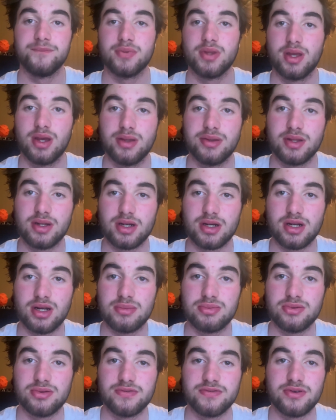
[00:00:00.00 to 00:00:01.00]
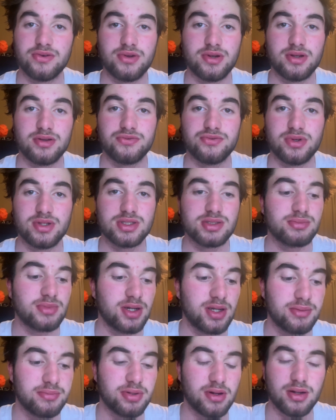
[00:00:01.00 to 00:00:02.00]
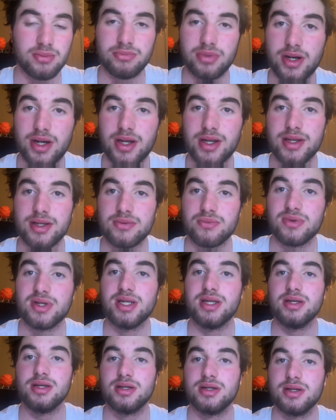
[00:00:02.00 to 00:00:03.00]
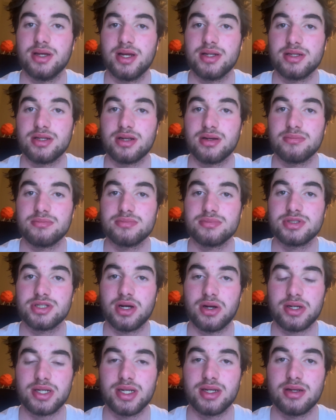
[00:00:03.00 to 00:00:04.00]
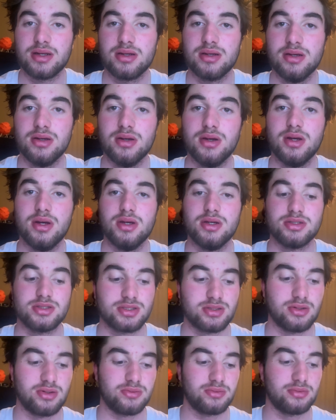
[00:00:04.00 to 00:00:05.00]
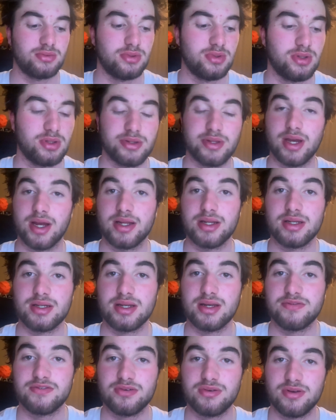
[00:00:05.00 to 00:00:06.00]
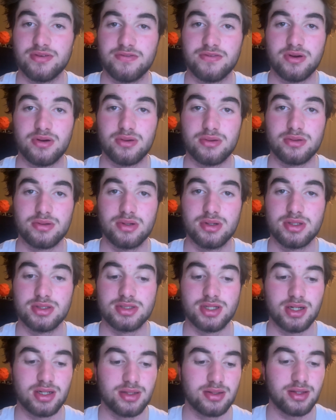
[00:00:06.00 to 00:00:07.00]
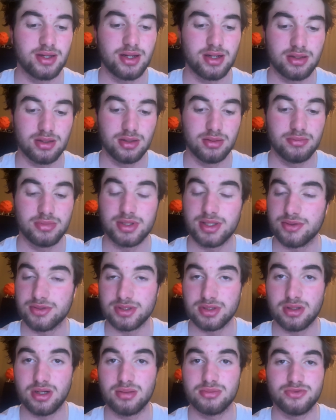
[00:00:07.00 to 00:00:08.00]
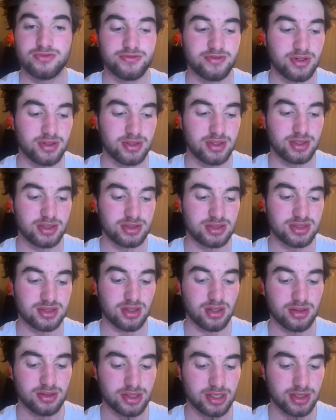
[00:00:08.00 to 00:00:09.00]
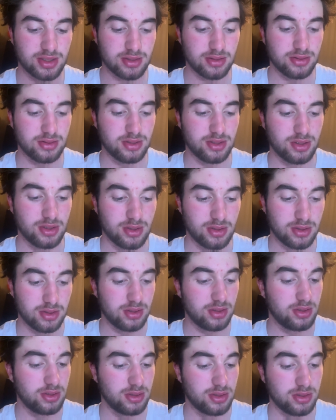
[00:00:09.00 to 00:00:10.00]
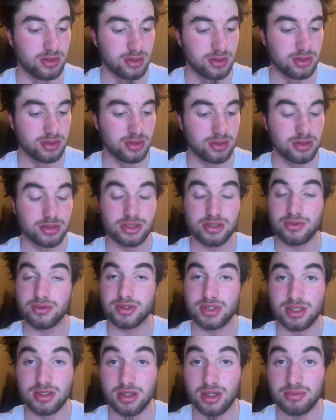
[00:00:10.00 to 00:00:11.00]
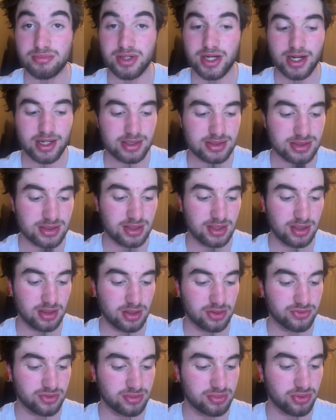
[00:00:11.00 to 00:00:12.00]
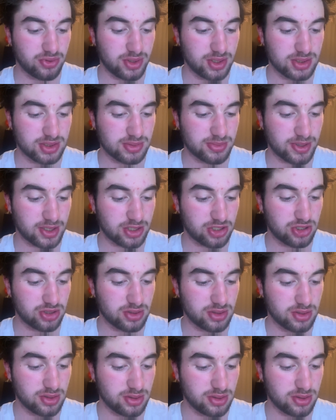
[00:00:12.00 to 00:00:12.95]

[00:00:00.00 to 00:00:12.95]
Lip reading: And then a couple of very good friends of mine popped by, and we ended up talking, so I didn't get very far done in that. That was a lot more fun than installing it. So it did not pass the 100-point inspection.